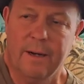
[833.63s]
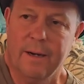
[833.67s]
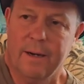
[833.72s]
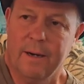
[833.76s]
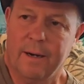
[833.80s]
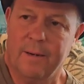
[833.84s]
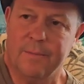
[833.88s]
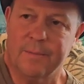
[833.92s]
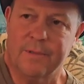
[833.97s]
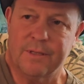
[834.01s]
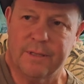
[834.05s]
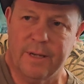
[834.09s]

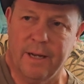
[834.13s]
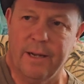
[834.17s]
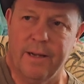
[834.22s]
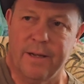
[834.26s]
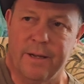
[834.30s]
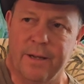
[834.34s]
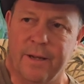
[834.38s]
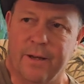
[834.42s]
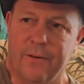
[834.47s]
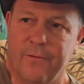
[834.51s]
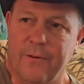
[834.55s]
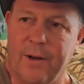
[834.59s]
I'm
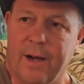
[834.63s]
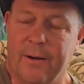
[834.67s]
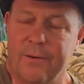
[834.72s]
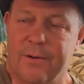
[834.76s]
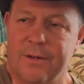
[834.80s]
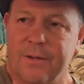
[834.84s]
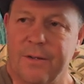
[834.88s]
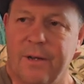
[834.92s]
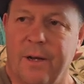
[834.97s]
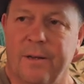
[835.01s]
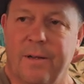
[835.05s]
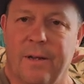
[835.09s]
telling you, if I
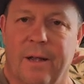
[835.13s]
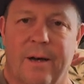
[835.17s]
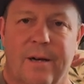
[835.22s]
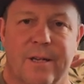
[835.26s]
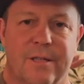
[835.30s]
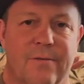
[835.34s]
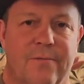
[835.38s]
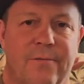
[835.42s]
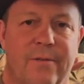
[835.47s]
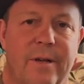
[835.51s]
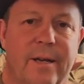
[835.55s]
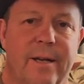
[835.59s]
was on
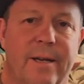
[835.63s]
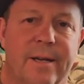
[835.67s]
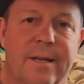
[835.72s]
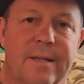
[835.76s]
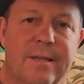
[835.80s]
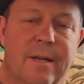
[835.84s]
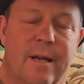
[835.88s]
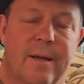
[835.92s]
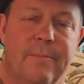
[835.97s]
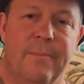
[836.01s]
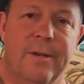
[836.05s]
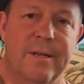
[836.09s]
Las
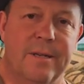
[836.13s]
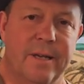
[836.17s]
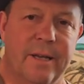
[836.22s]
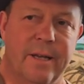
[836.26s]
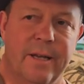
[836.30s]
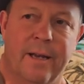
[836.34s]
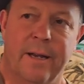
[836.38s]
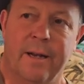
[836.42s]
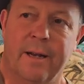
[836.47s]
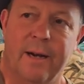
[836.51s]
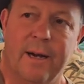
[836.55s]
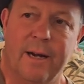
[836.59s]
Vegas, I'd be
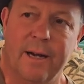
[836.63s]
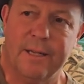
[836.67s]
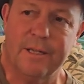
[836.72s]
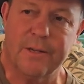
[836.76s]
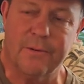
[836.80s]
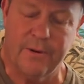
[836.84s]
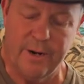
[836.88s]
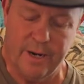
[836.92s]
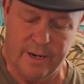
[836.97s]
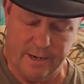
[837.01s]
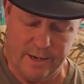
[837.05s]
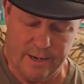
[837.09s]
taking
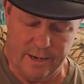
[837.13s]
odds right